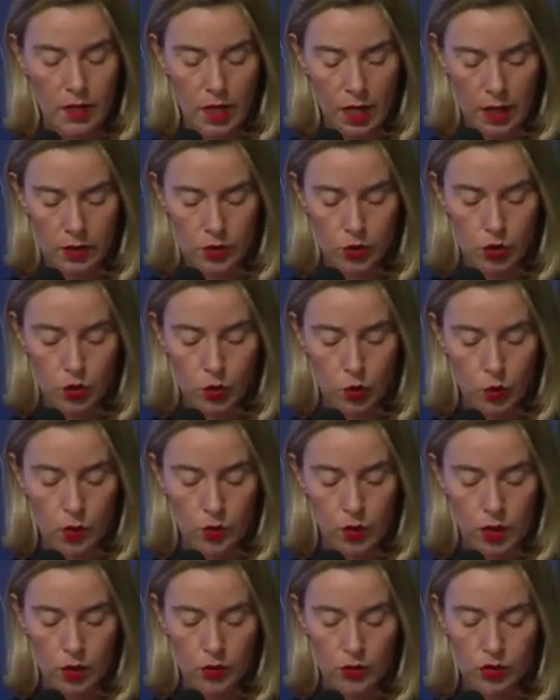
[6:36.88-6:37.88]
and soon we
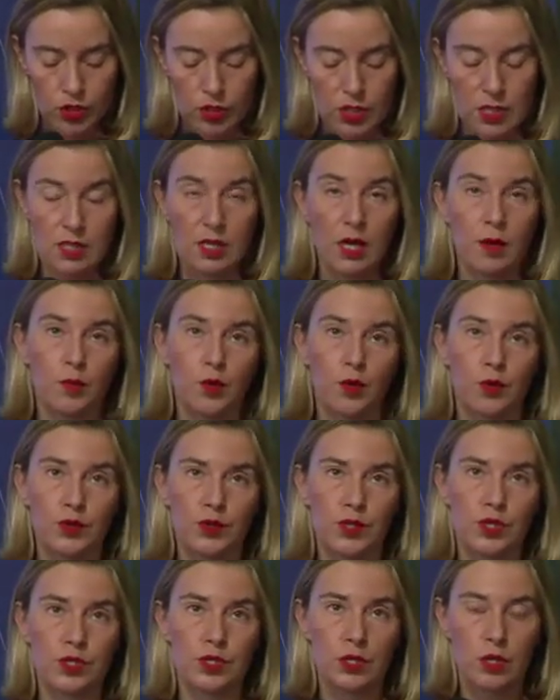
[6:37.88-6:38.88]
will launch the same
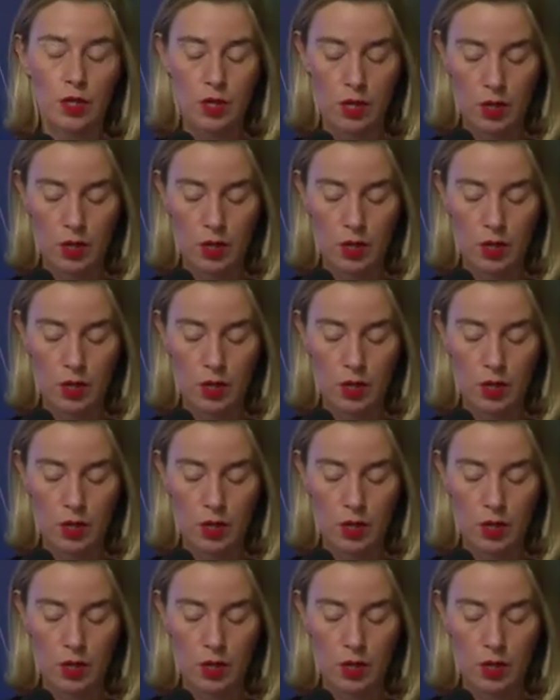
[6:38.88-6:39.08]
process